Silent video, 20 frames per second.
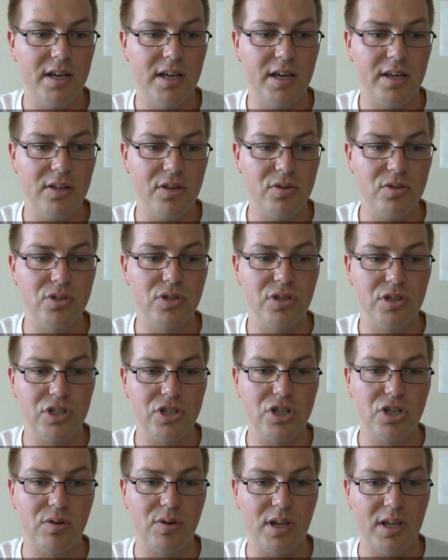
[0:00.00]
Usually
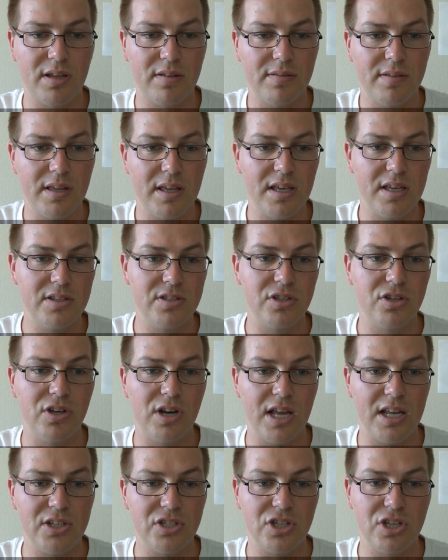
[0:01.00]
shooting. He's a good
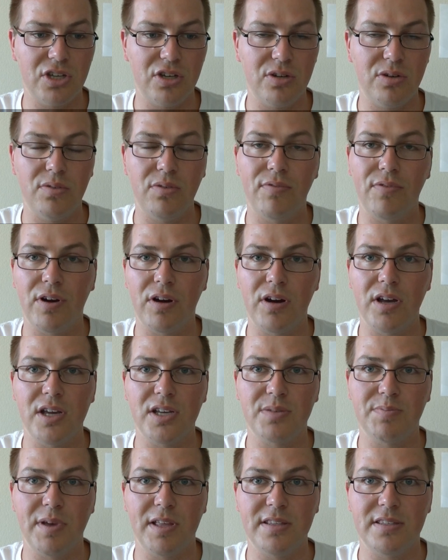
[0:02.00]
HQ, very
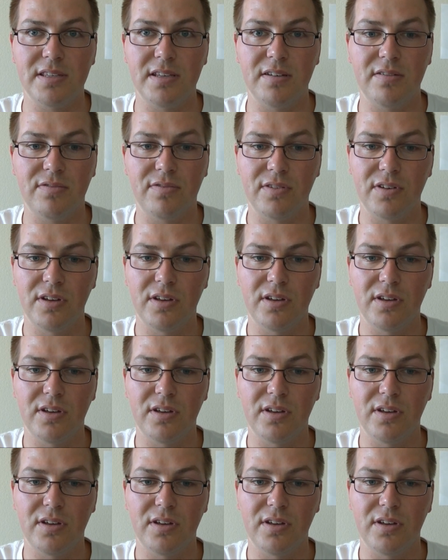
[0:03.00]
expensive.